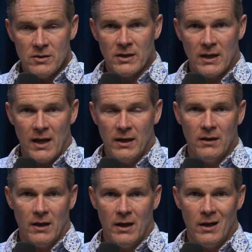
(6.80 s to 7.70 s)
us again.
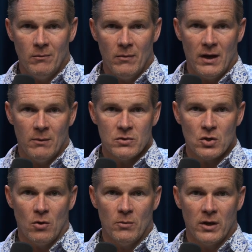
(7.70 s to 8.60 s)
I'm
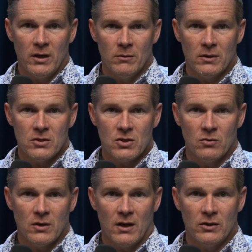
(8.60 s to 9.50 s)
Scott Murray. I'm a
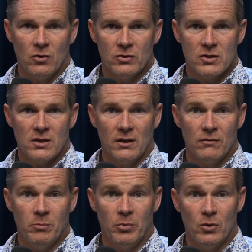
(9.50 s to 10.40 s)
consultant cardiologist in
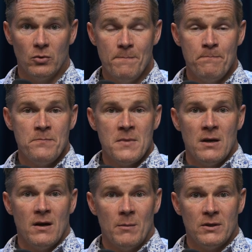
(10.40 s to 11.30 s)
Liverpool.
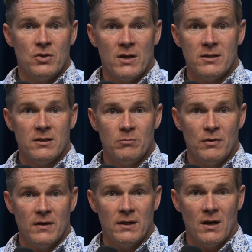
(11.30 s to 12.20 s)
I'm interested in
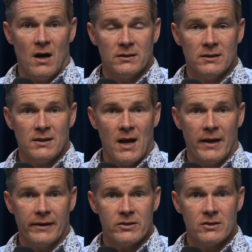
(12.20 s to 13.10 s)
preventing heart
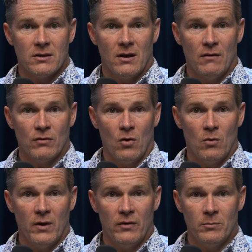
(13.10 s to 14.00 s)
attacks. I've got
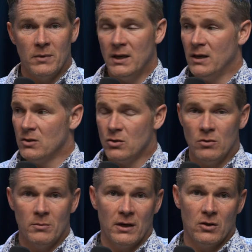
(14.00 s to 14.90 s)
with me two
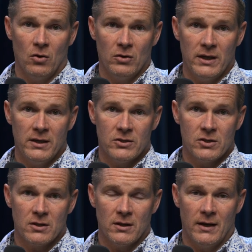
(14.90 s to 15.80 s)
of my
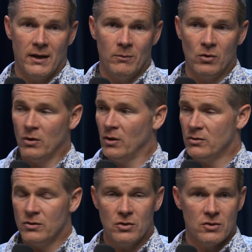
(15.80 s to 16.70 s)
colleagues who are going to
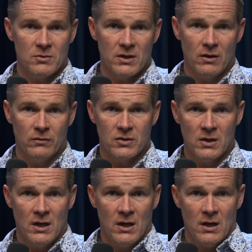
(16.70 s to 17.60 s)
introduce themselves.
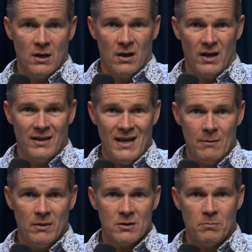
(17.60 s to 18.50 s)
And the
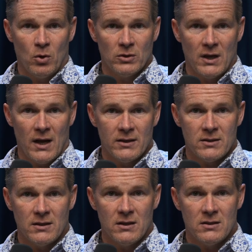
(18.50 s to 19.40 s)
aim of this
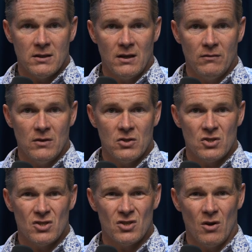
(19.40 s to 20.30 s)
podcast is to give you
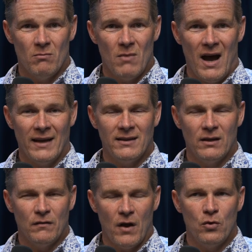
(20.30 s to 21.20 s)
some
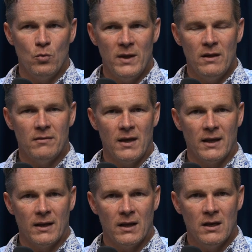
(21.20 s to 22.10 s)
idea of how we
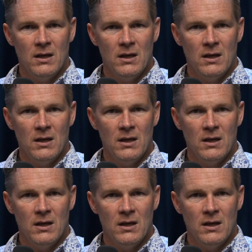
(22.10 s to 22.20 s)
think